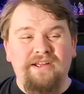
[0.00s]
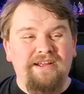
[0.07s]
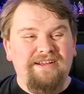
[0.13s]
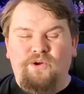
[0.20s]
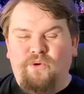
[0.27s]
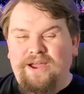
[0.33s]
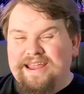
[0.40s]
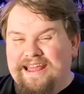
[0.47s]
They're
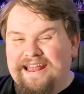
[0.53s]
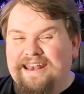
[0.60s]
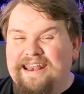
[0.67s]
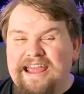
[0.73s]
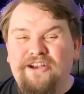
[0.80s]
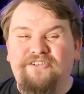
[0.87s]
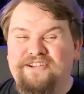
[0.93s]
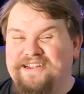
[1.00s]
quite
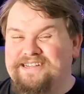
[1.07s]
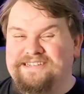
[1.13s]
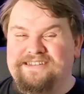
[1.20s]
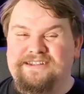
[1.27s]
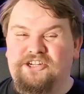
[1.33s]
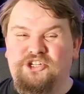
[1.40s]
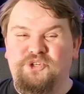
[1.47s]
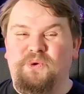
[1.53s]

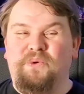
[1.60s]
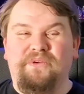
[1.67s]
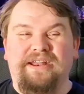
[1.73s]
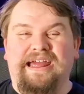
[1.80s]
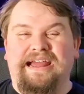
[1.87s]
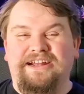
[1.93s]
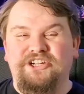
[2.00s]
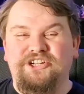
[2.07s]
hilariously short,
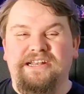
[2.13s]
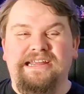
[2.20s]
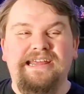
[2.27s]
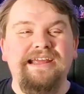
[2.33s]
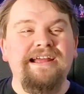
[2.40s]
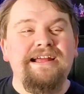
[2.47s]
actually.